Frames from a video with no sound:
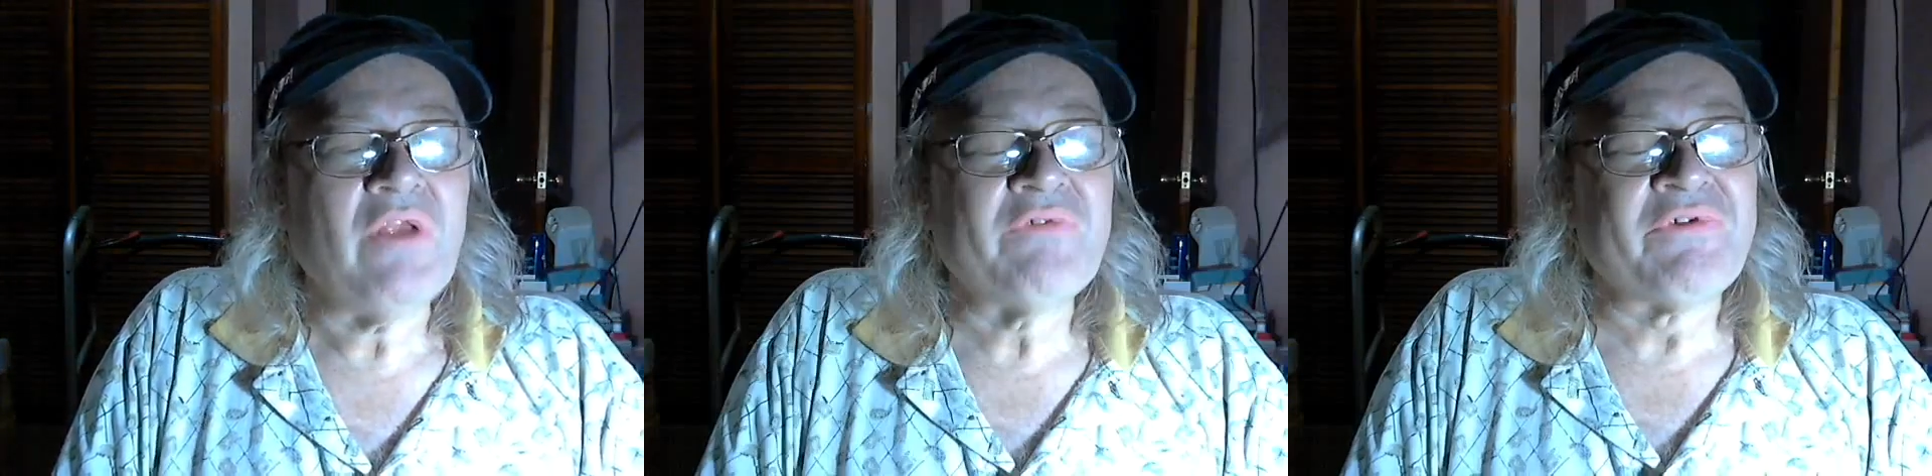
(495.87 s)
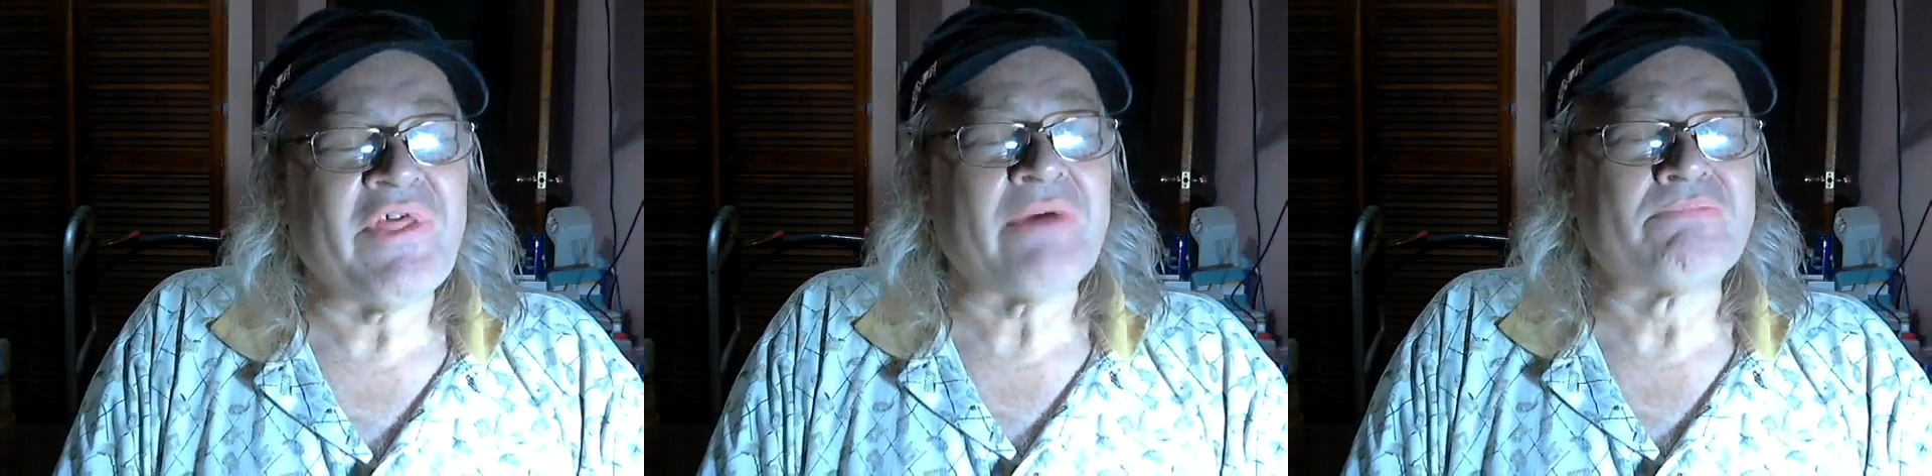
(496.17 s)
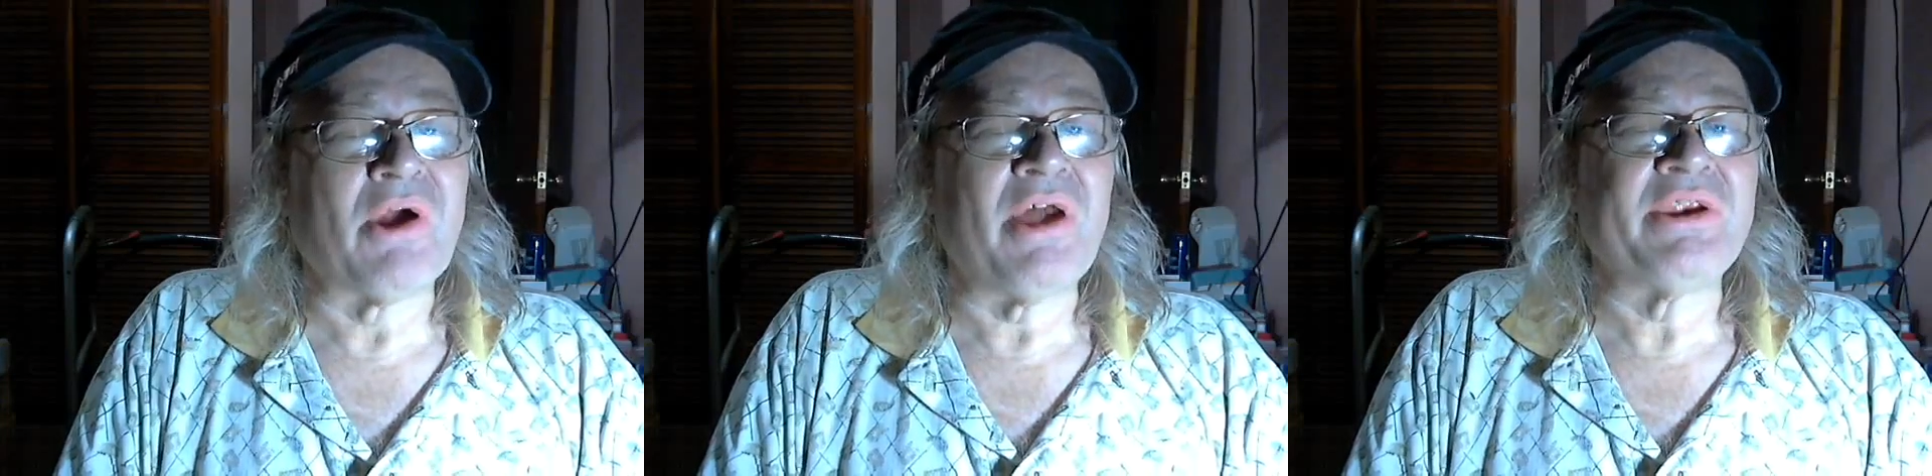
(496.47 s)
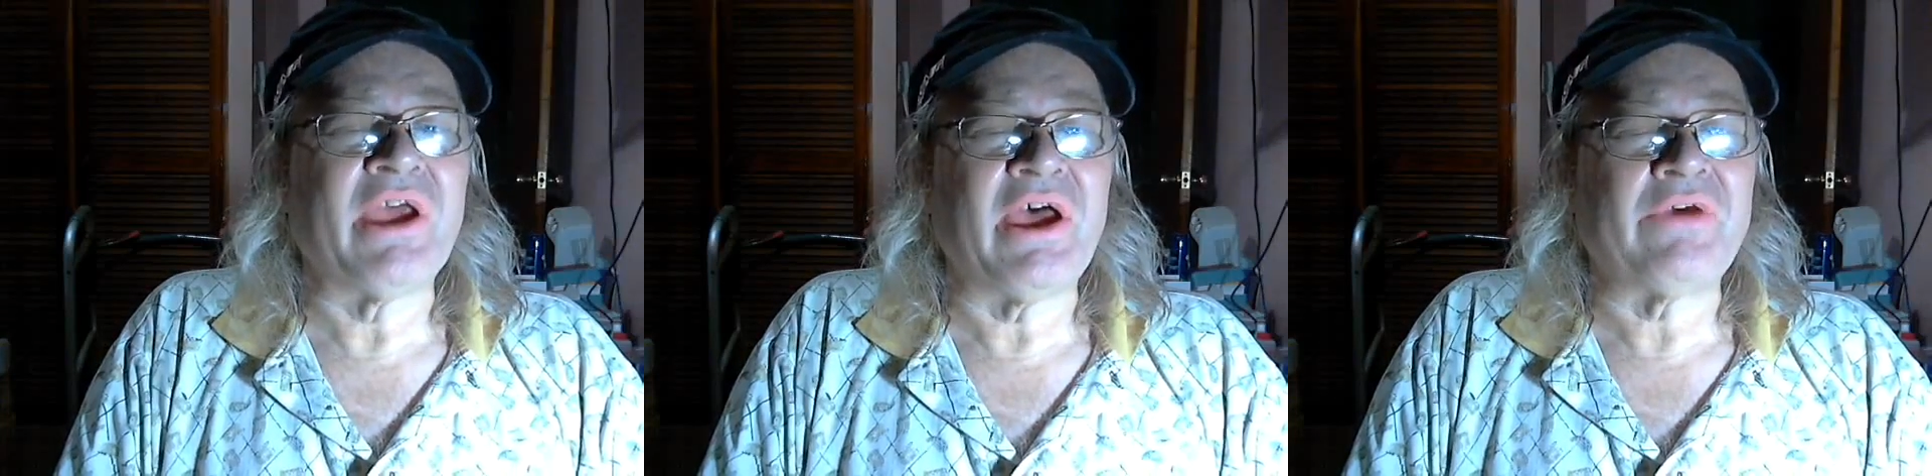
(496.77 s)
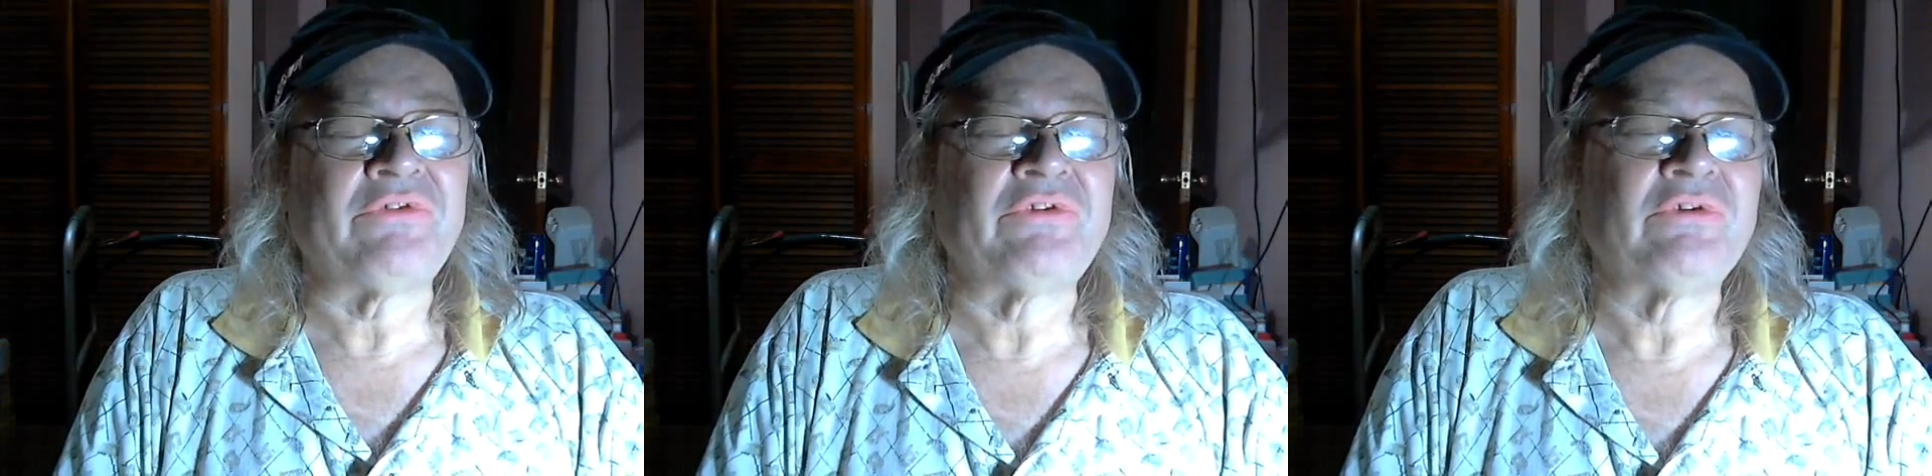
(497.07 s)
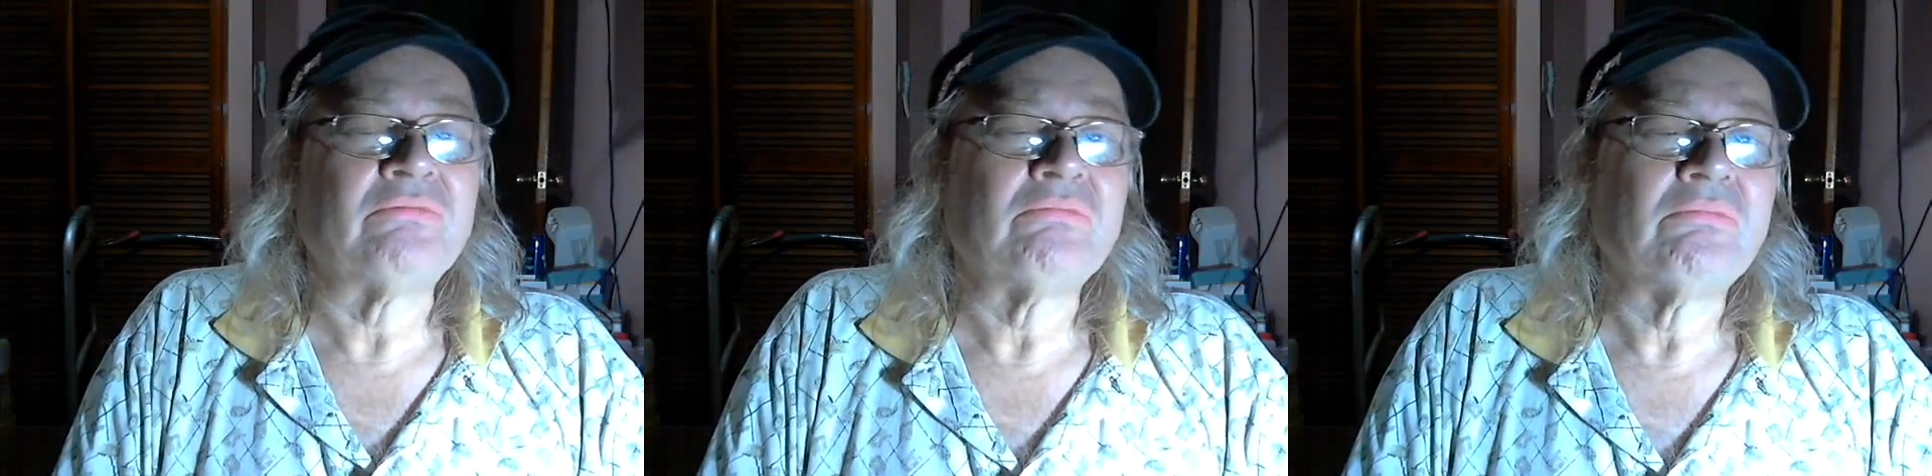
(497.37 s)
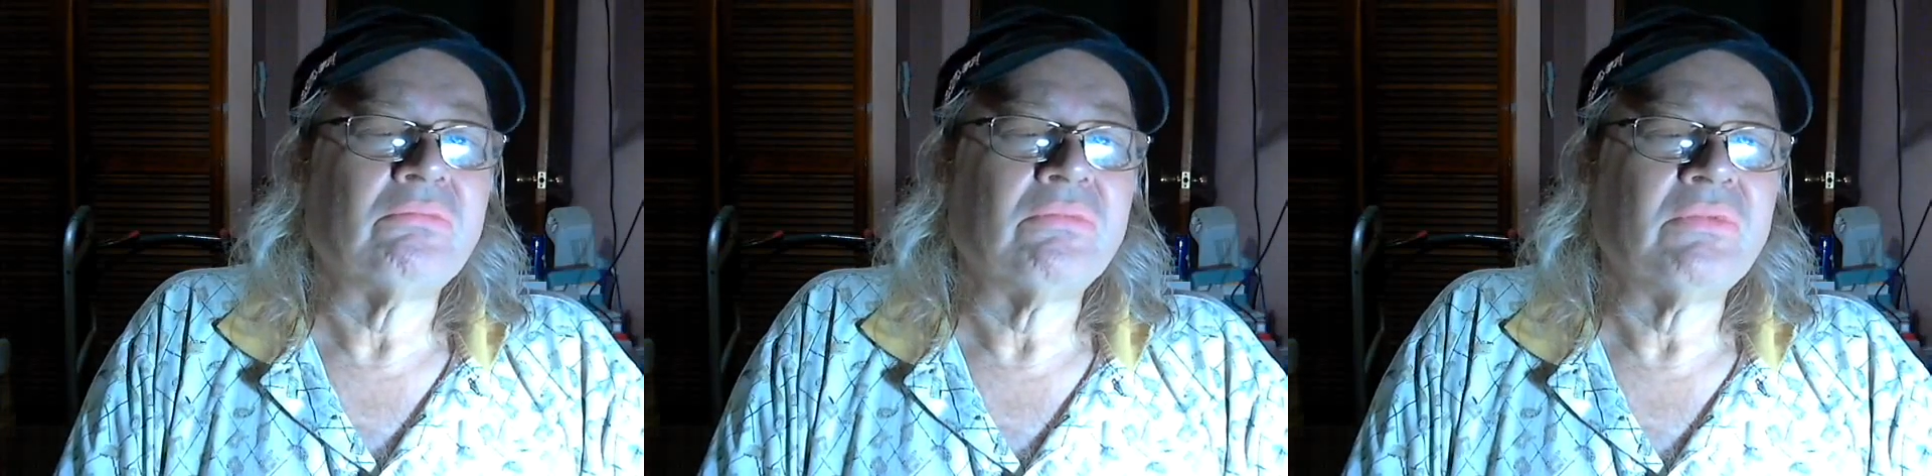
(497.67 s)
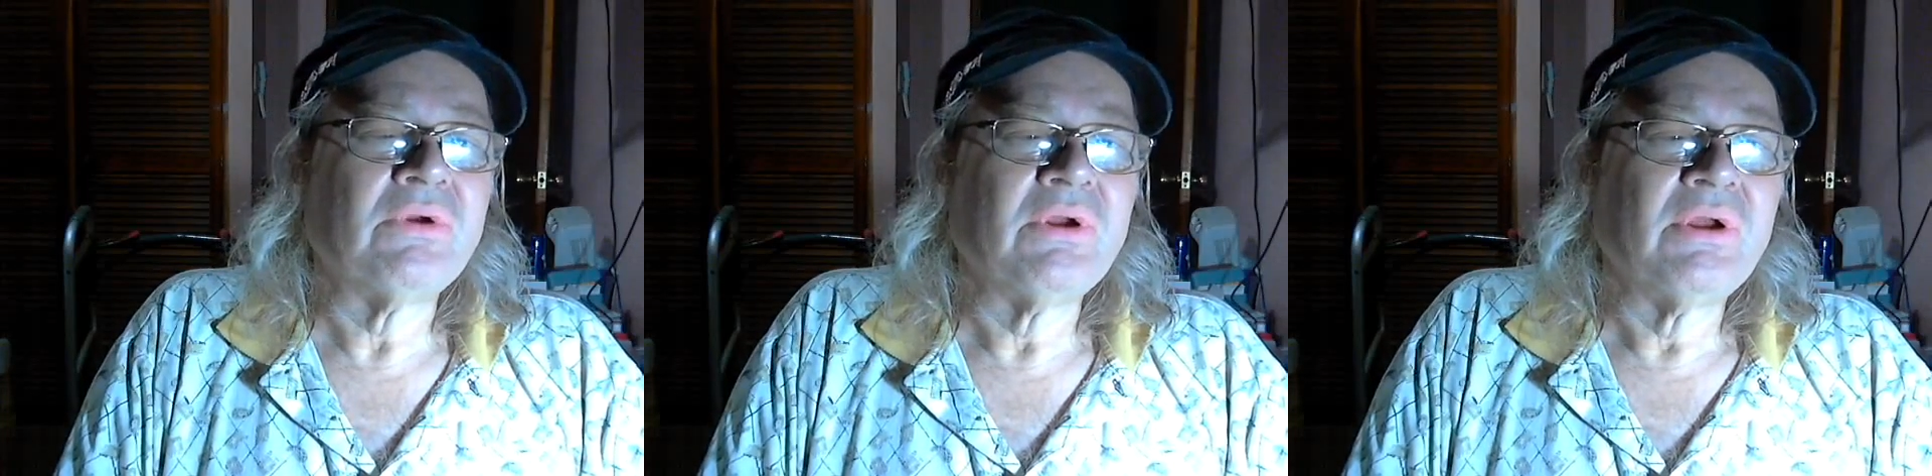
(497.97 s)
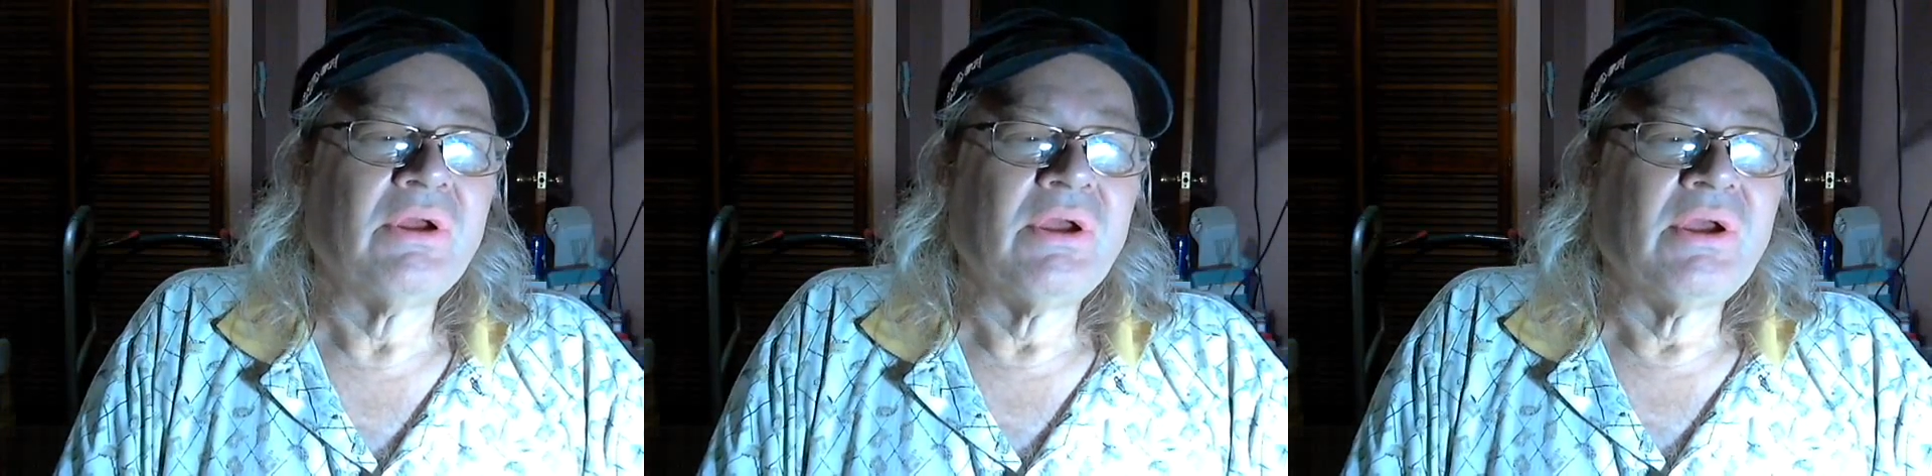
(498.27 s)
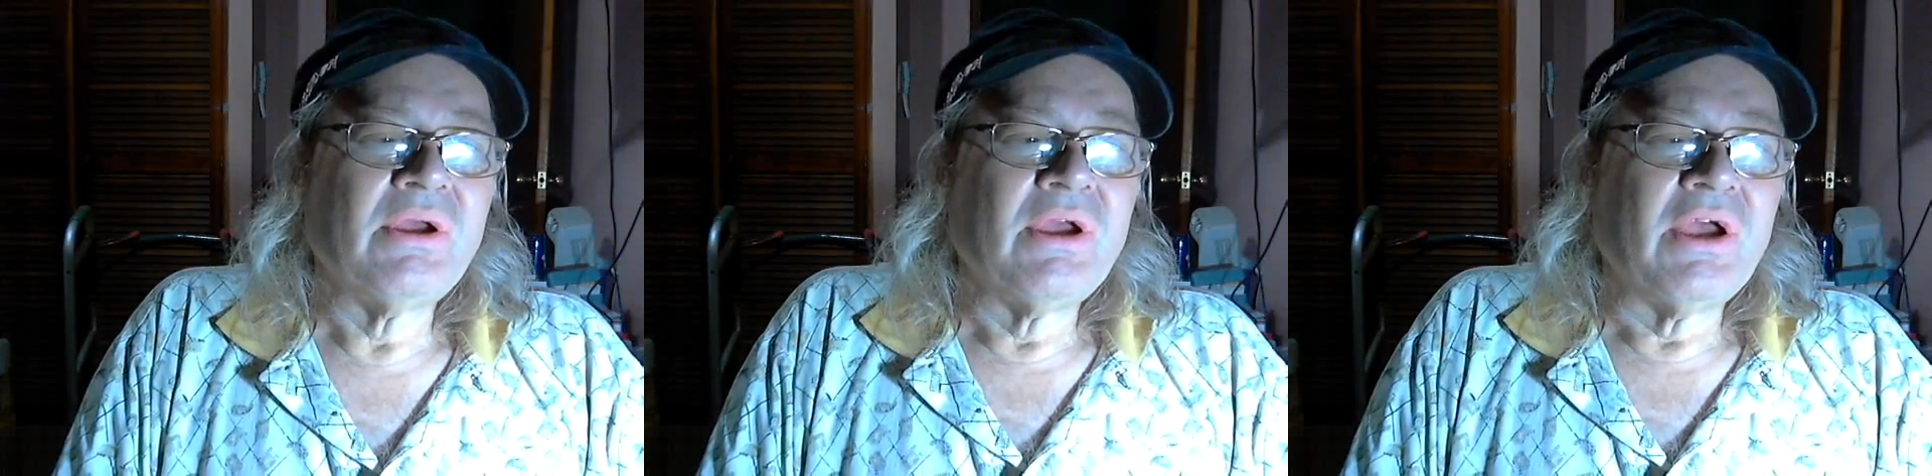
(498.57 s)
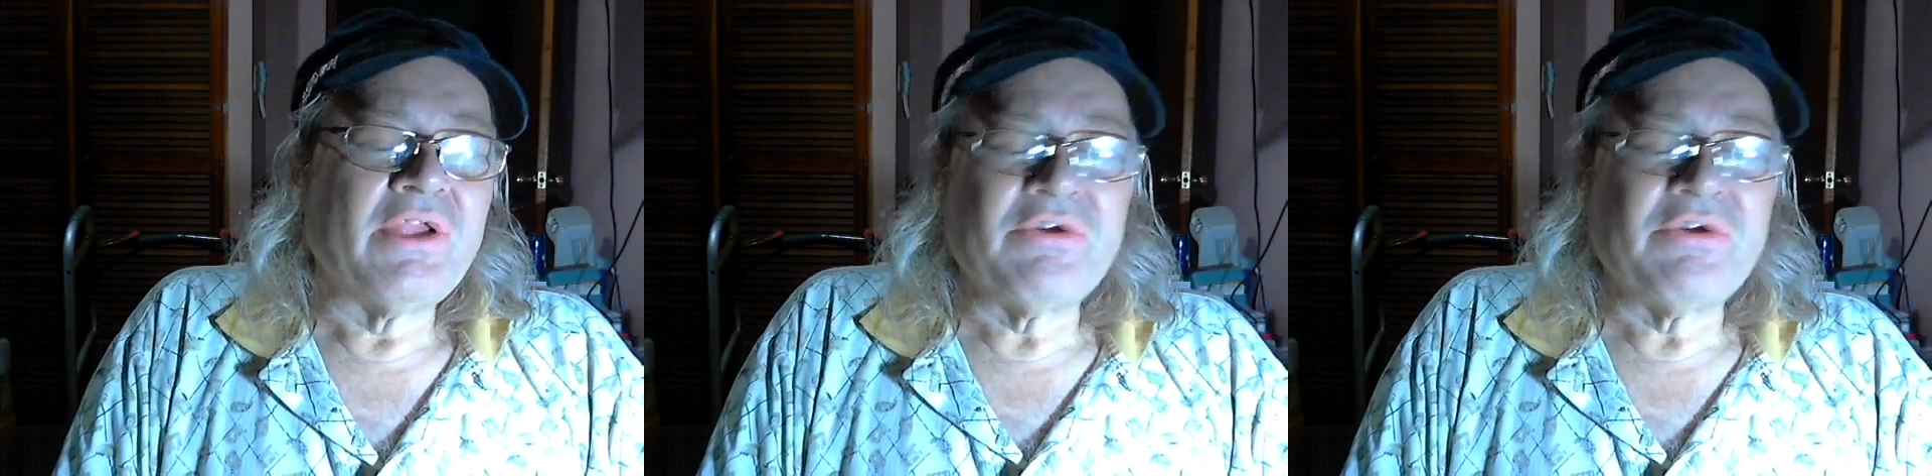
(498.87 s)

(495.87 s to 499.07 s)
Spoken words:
for that broadcast, and